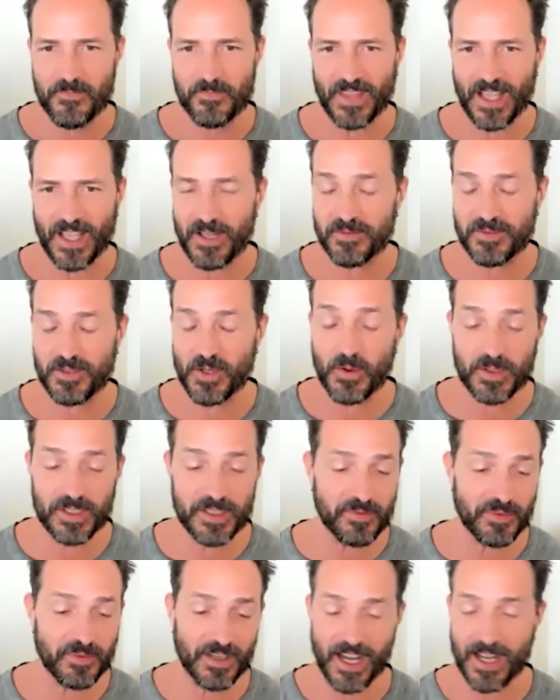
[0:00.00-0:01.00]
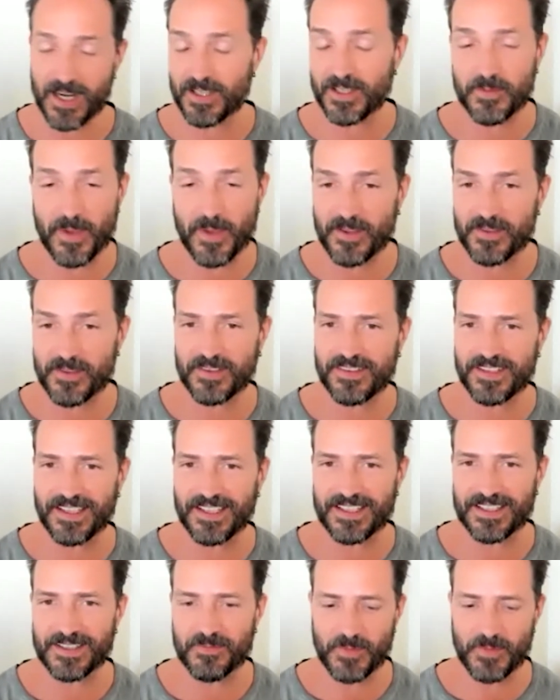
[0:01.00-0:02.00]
and totally forgot all about the thing.